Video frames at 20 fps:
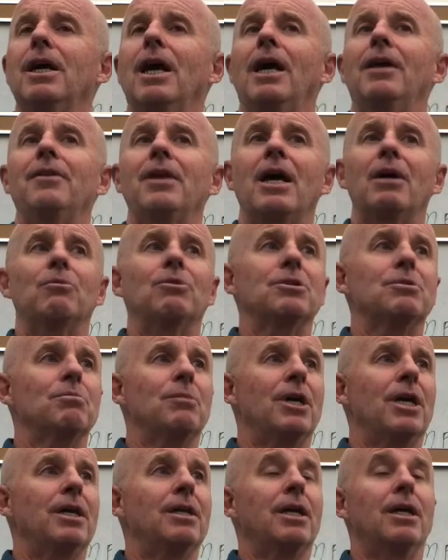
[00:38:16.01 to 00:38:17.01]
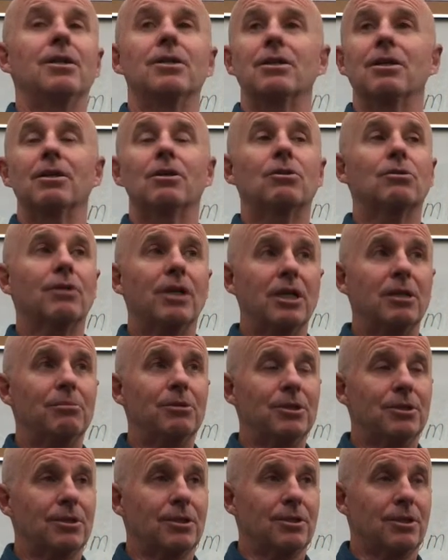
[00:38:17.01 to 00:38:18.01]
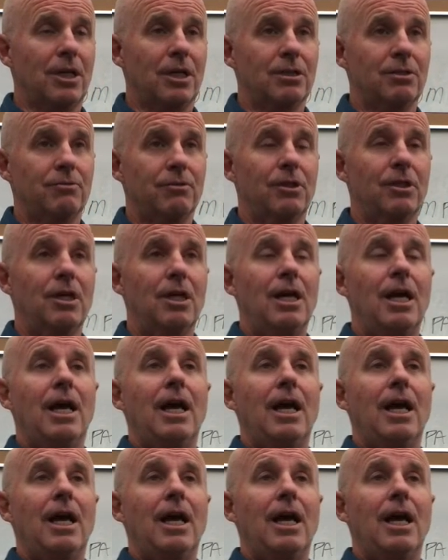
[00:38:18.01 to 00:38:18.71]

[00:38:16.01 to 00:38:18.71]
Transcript: and that was made and incredibly successful.